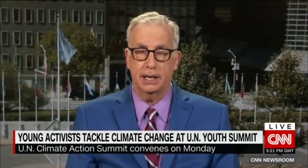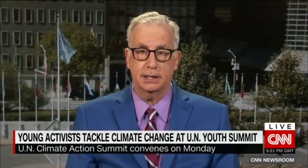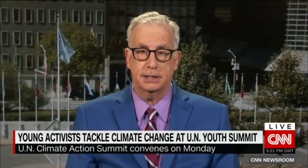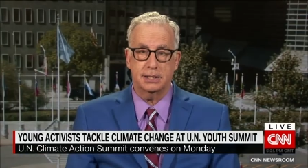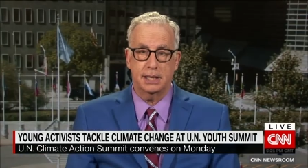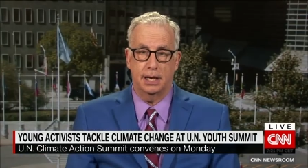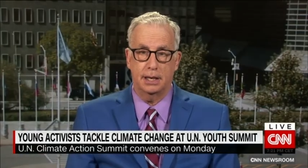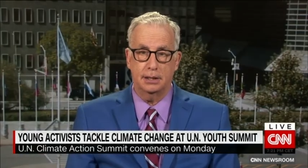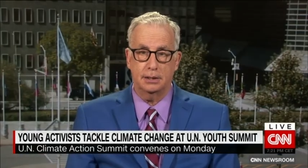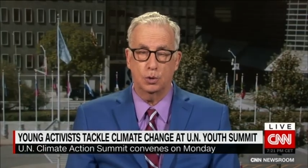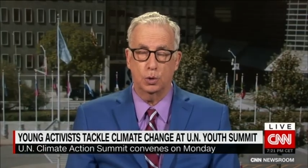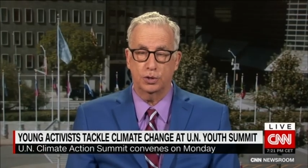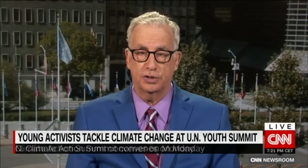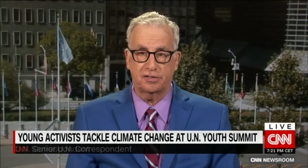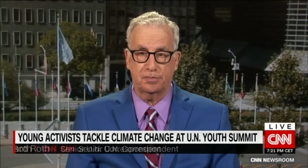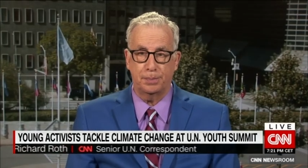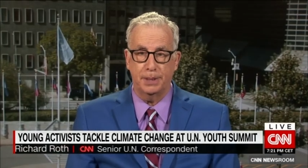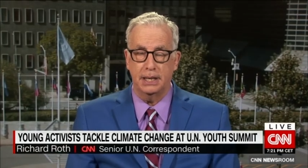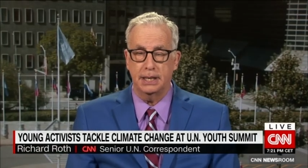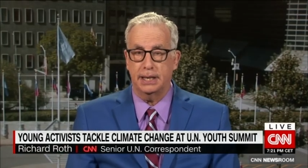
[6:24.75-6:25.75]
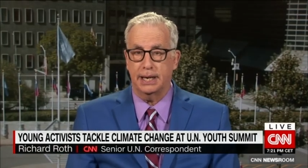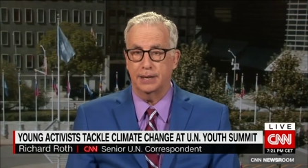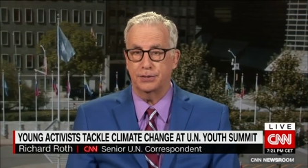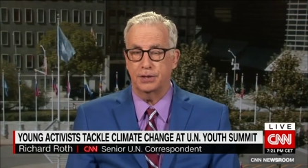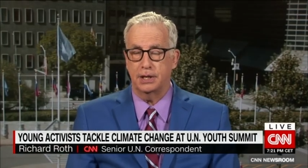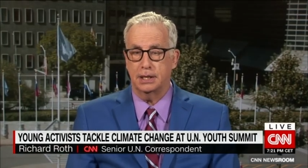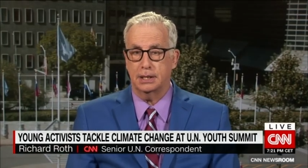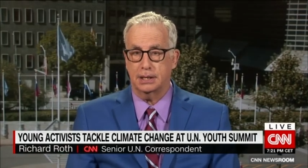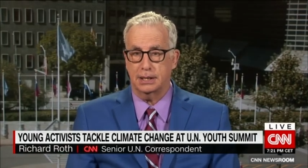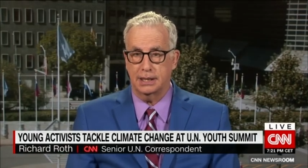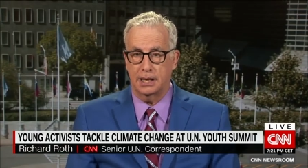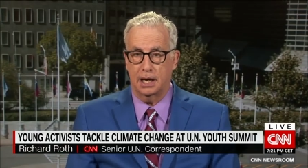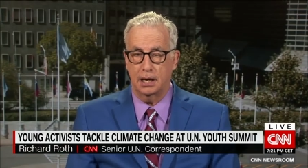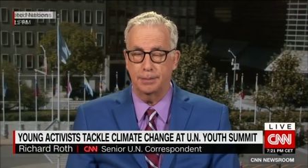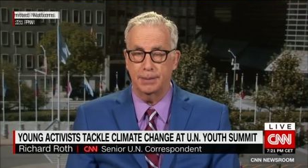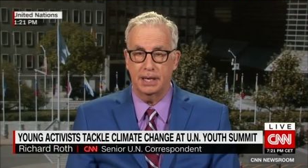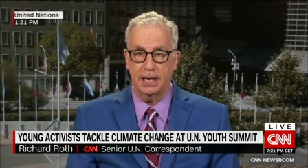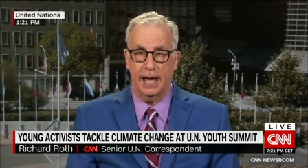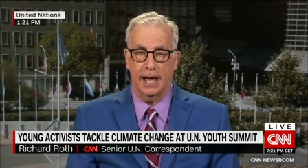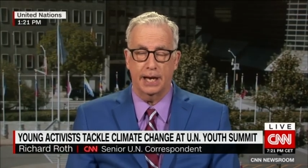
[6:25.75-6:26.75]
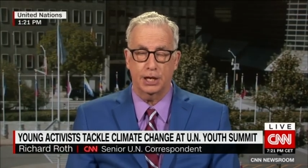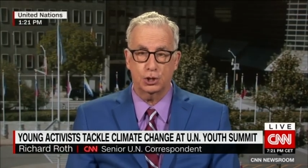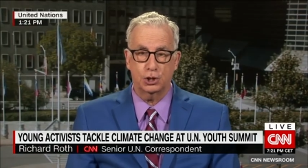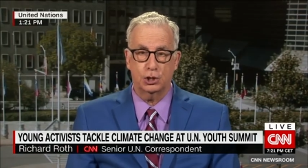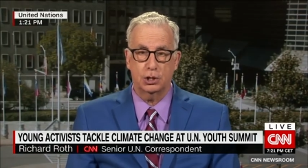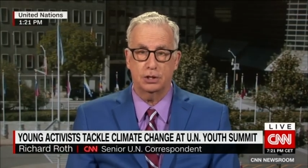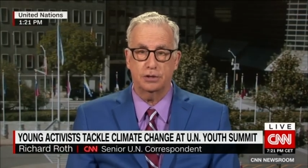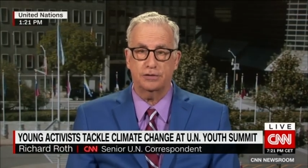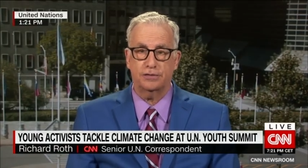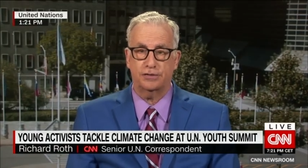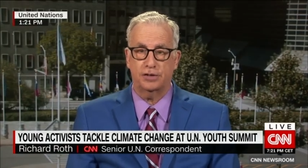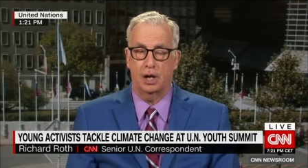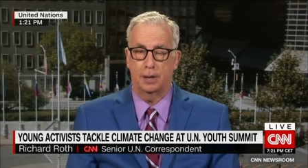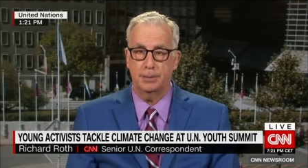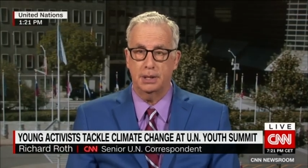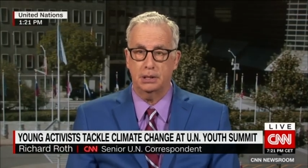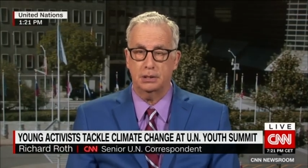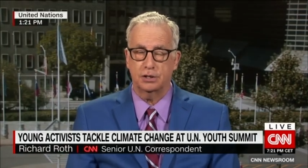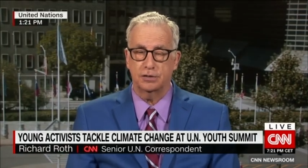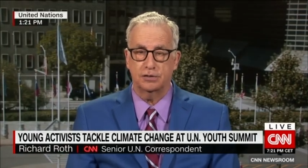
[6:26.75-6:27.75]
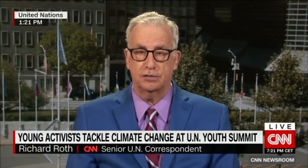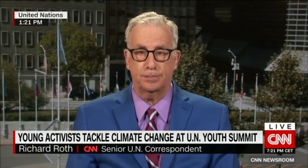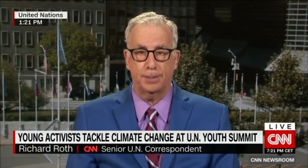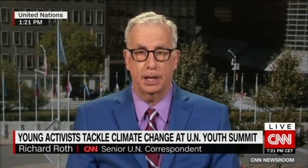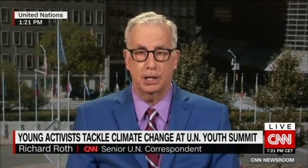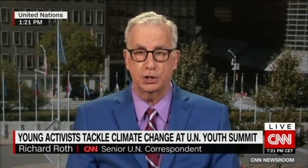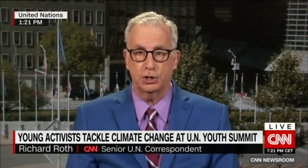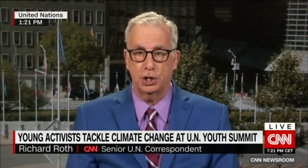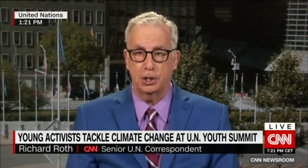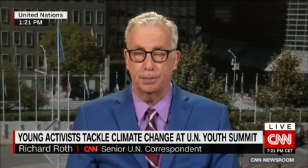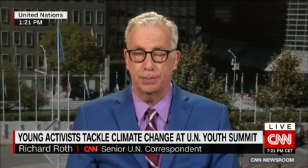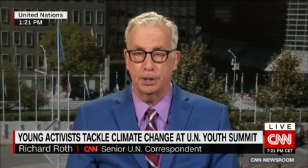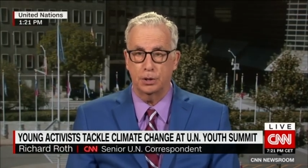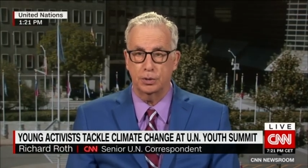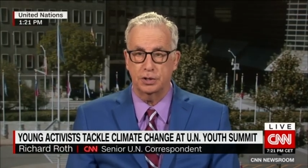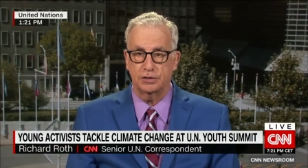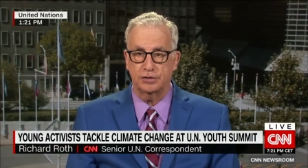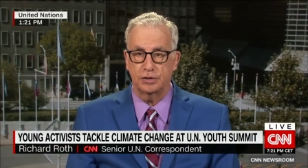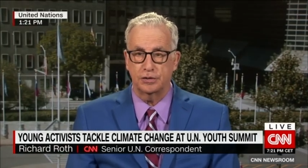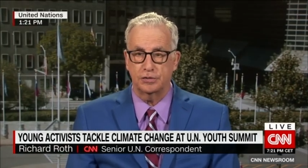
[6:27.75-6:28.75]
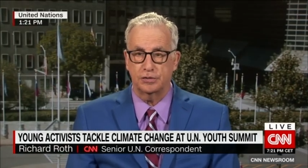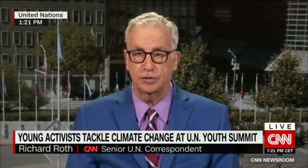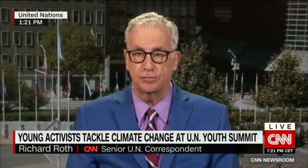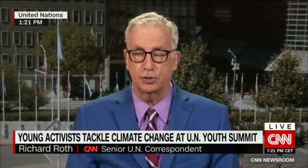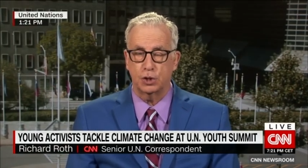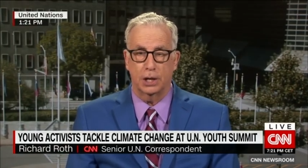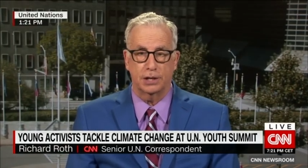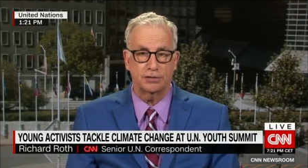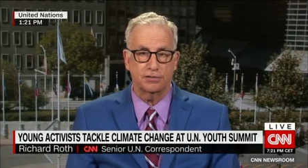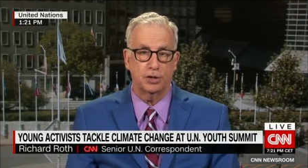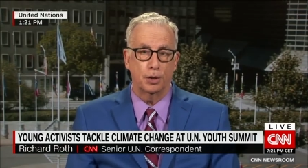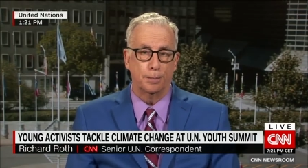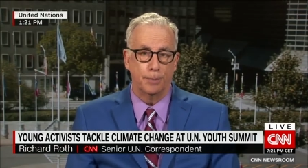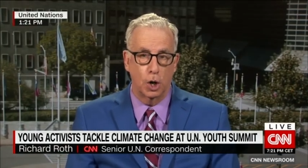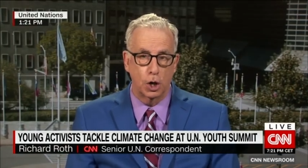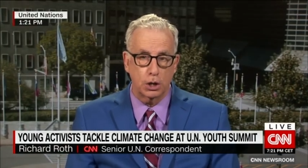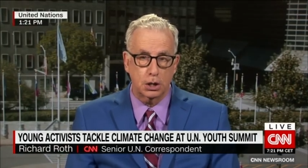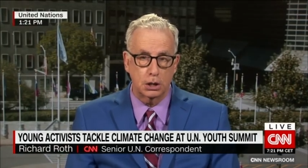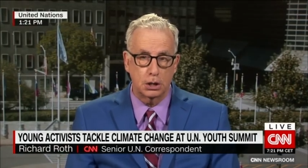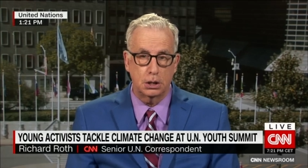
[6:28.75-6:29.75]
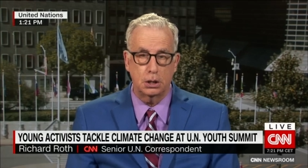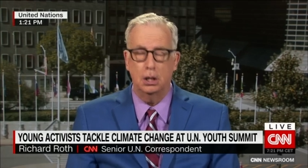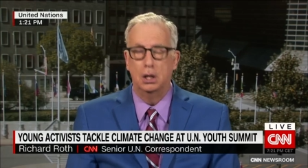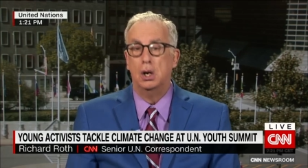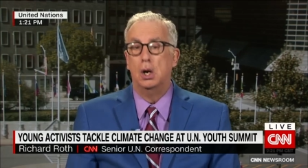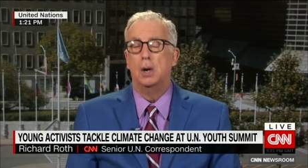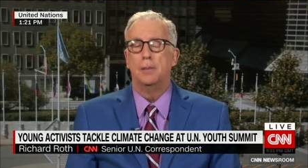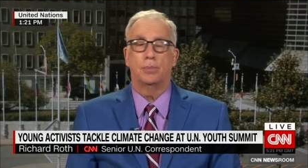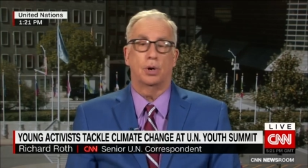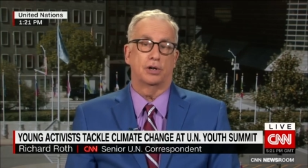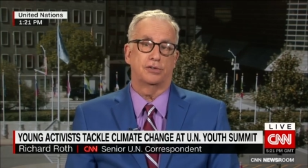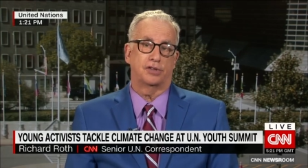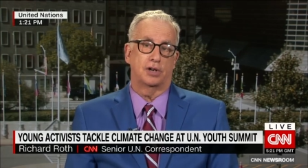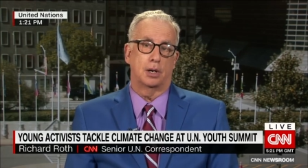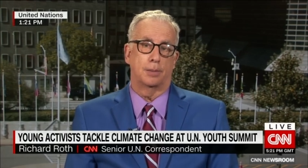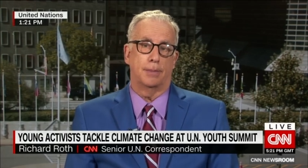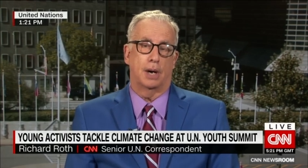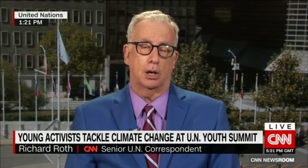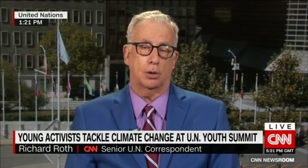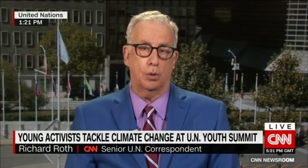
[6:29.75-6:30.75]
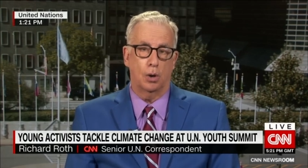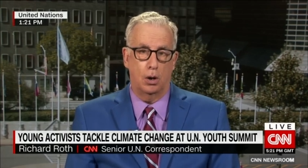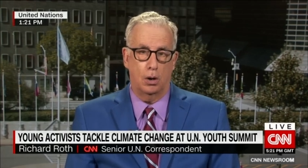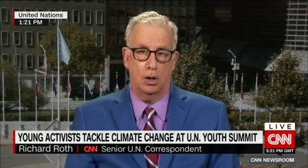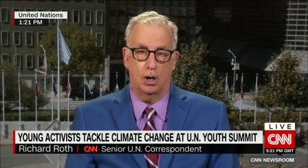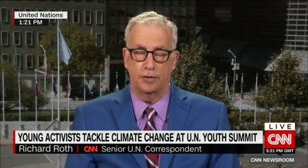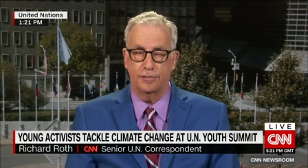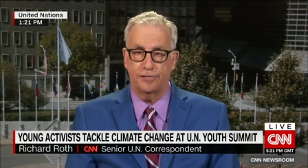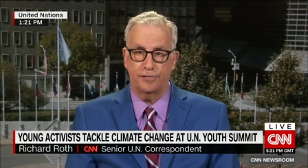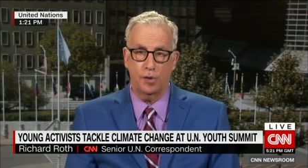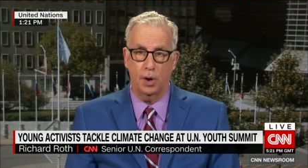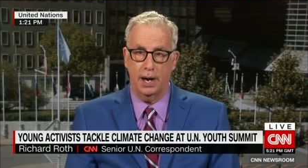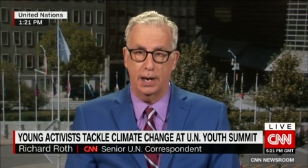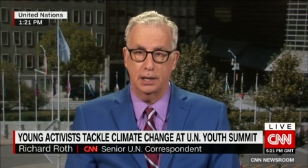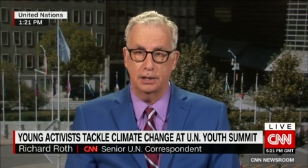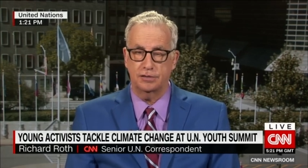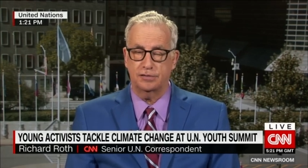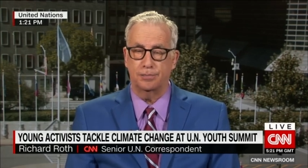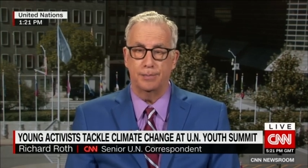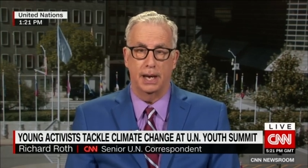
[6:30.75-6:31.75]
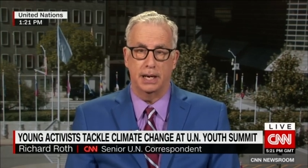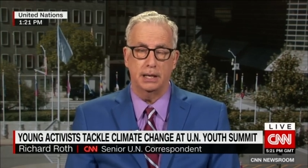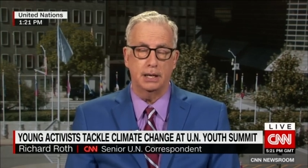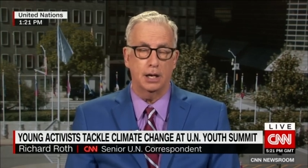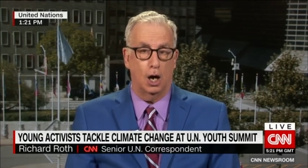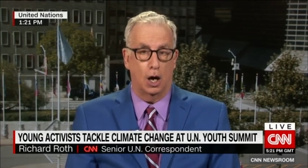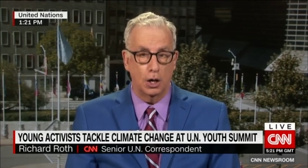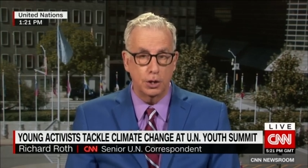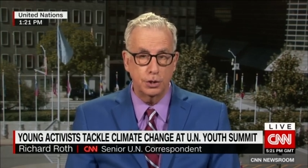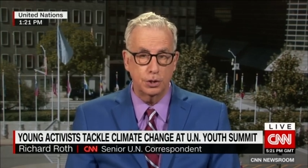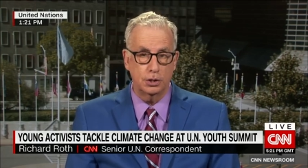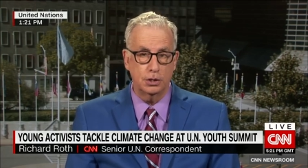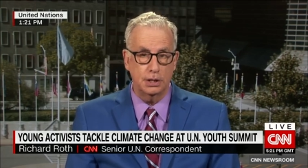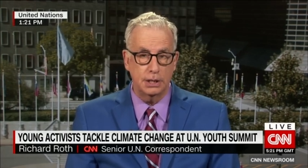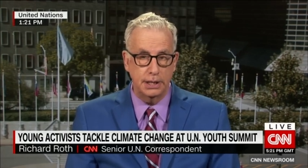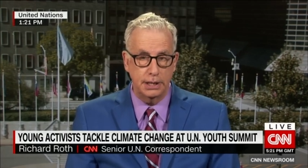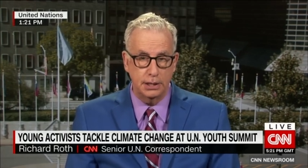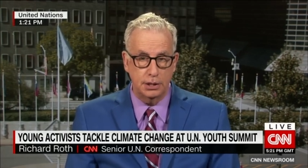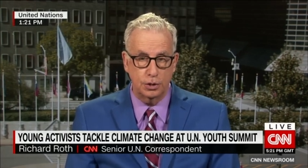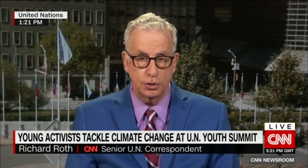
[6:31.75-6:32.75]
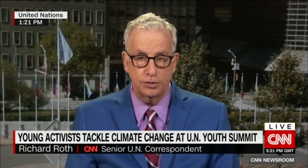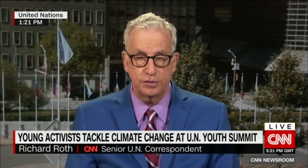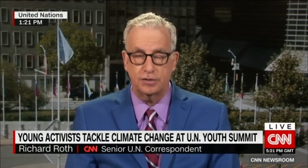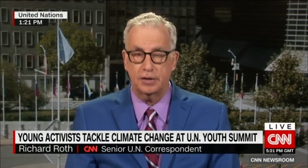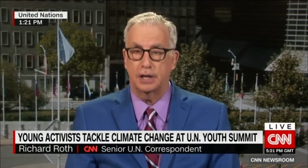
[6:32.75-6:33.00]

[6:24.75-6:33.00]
attend or speak at the Climate Action Summit, despite the appearances of Chancellor Merkel, President Macron of France, many other leaders.